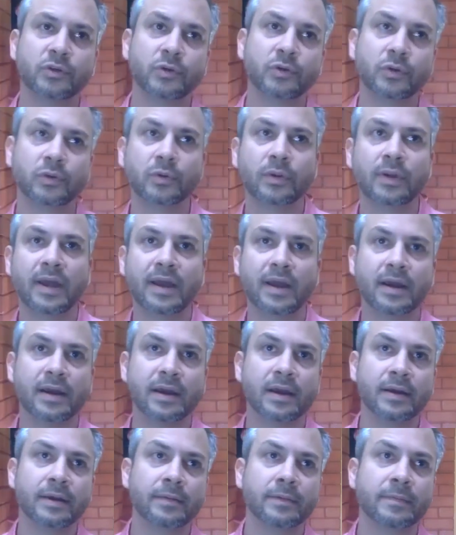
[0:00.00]
to
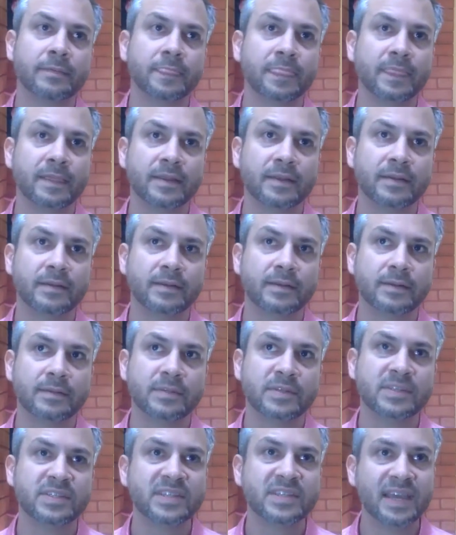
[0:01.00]

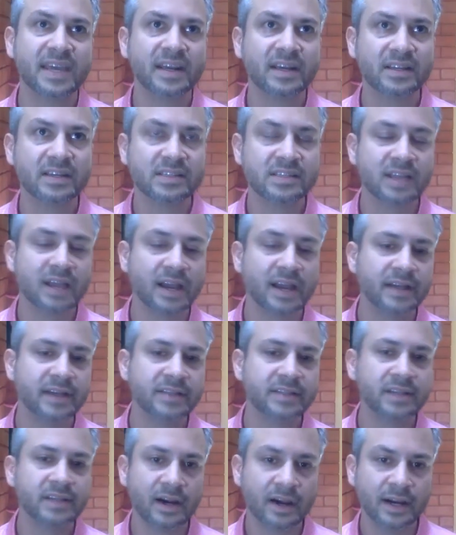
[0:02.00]
set
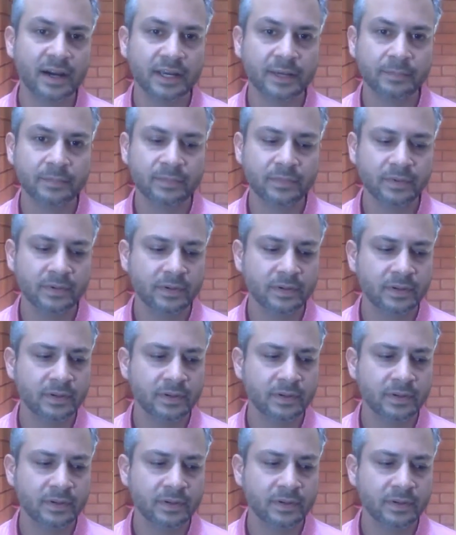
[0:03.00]
aside time